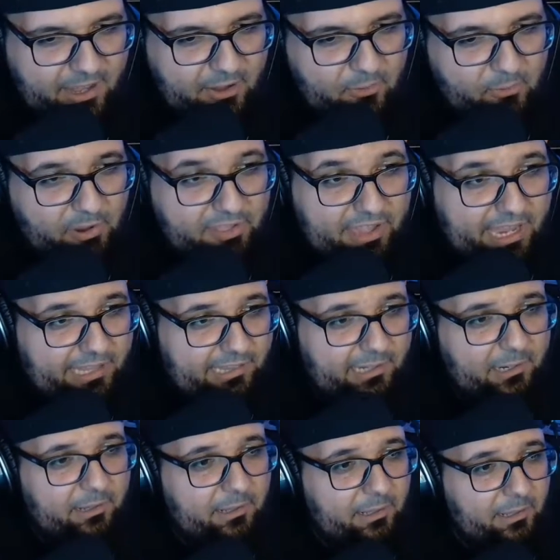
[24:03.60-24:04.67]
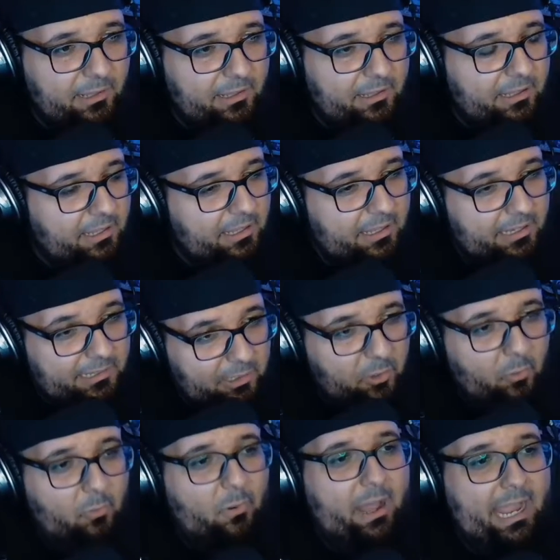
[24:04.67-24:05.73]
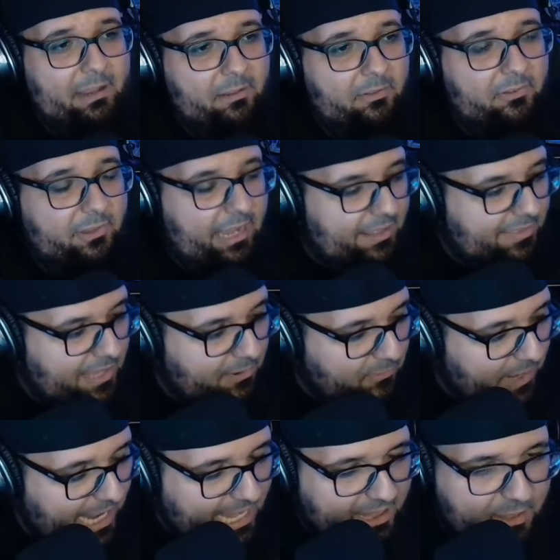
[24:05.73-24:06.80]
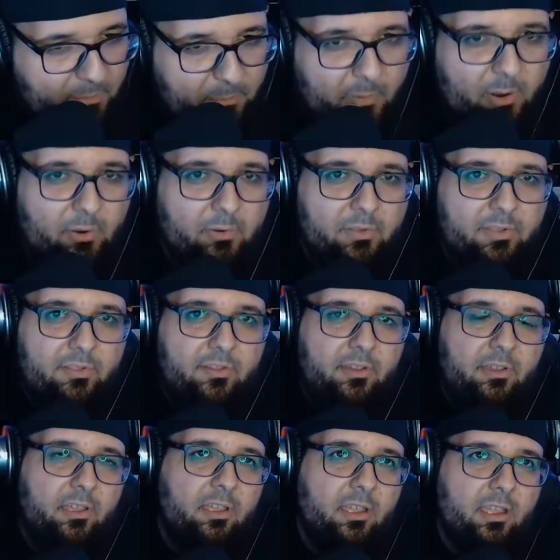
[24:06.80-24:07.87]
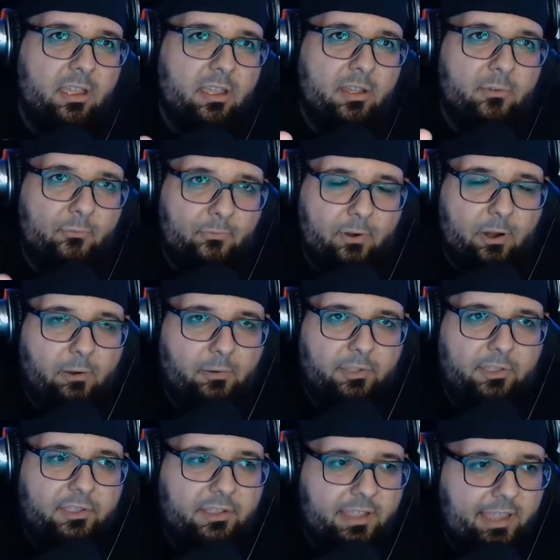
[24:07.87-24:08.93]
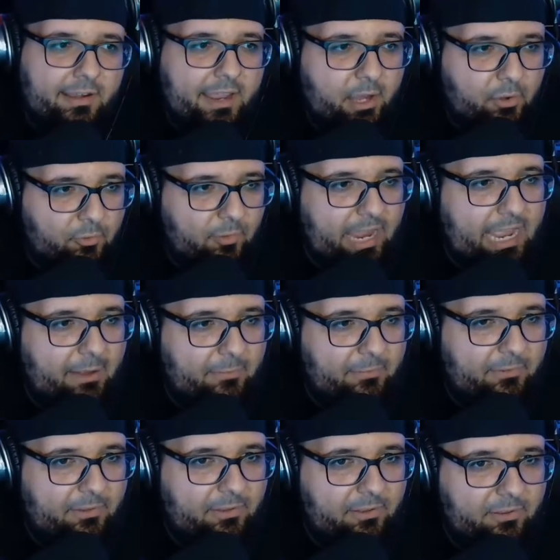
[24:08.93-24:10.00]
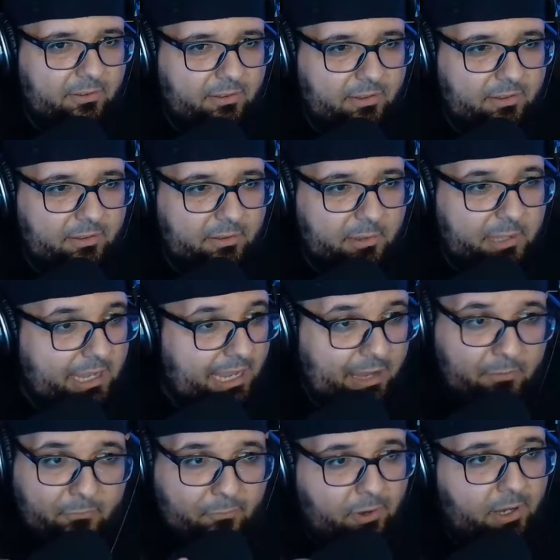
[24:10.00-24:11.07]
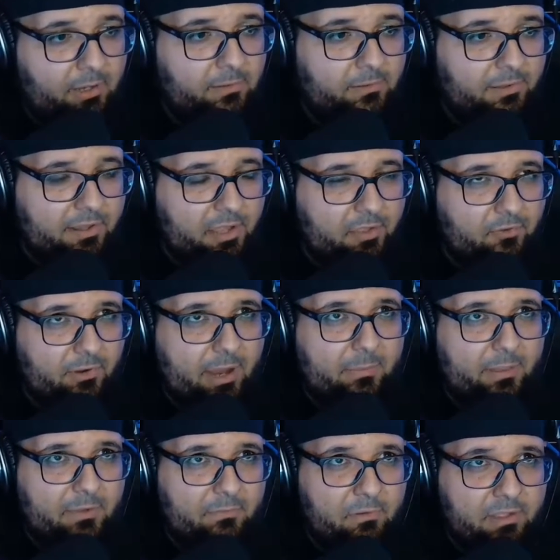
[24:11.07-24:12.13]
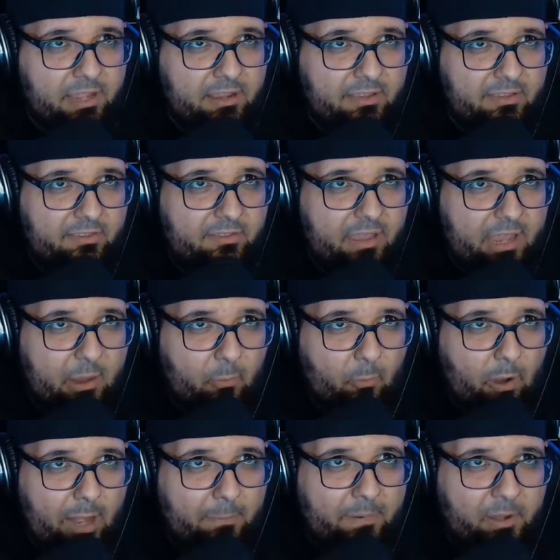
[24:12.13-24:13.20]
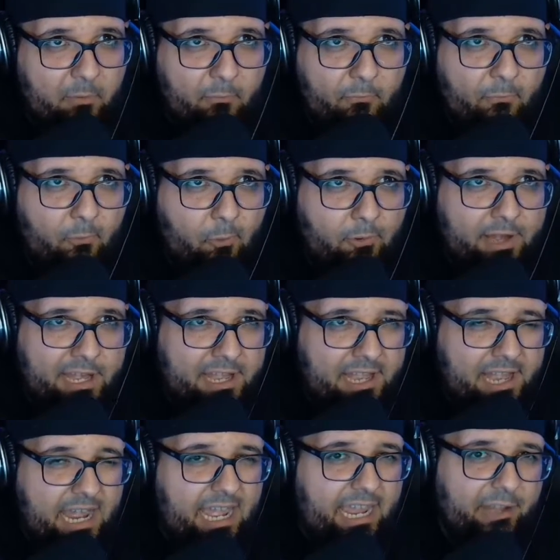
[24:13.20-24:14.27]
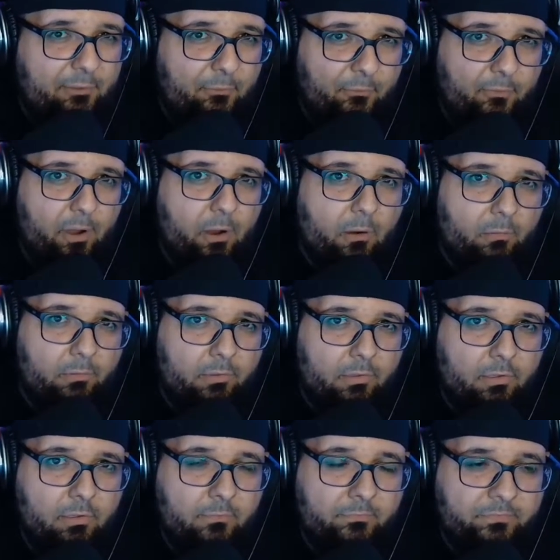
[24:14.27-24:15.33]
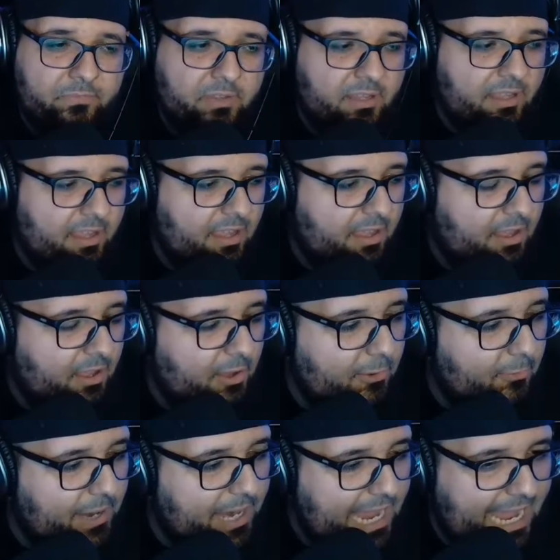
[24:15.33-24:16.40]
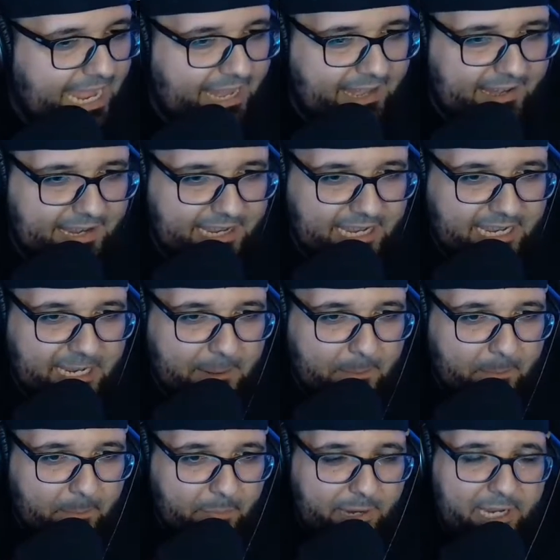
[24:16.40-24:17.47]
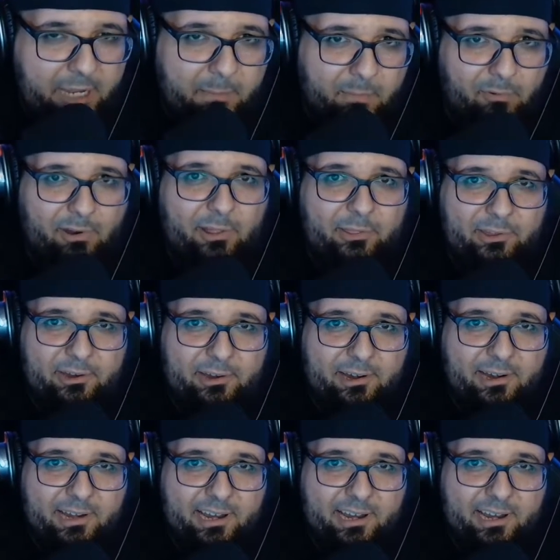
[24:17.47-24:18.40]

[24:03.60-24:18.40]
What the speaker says: was a little wild. I think we had the most votes in a draft in Friggin Nerds history. I believe it was a whopping 49 votes. We had the Big Brother